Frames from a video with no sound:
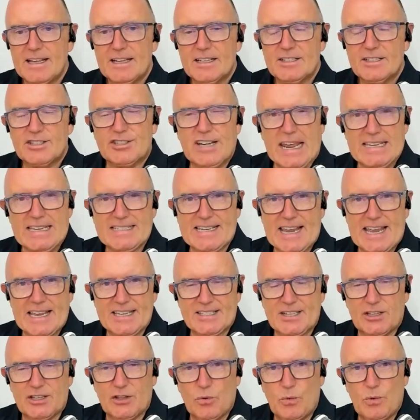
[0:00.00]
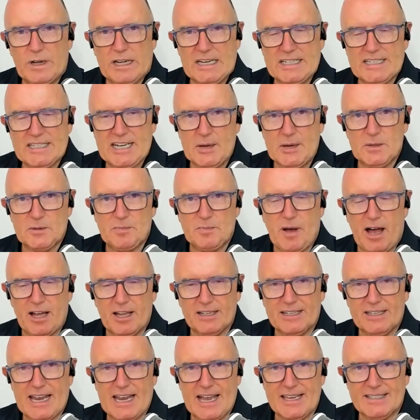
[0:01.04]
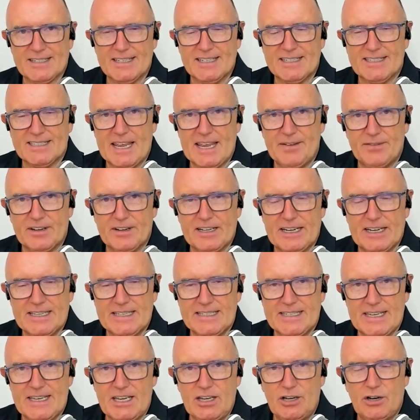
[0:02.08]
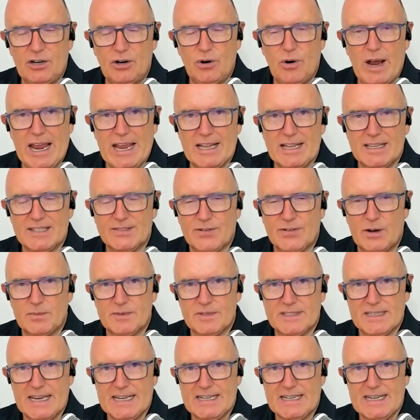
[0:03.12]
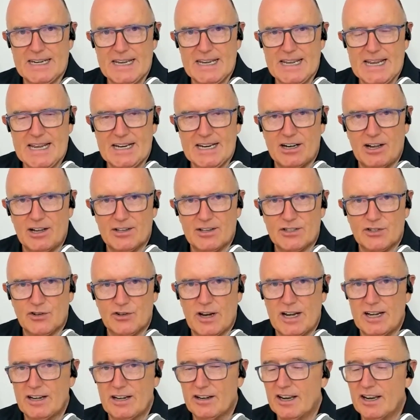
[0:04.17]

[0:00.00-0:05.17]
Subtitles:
Today's guest on the Winning Teams podcast is David Lindsay, who hails from Sydney in Australia.